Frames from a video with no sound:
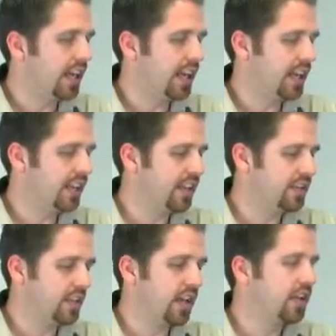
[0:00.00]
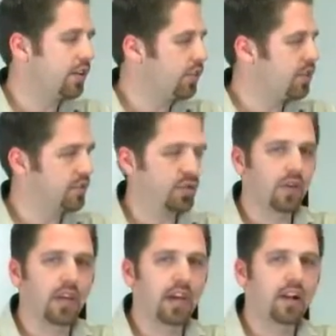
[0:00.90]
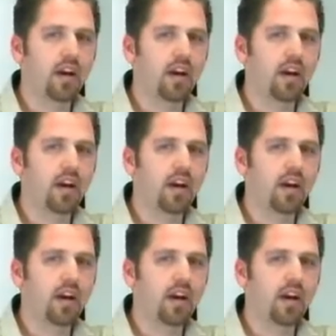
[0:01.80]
And there's a lot of good reasons for that.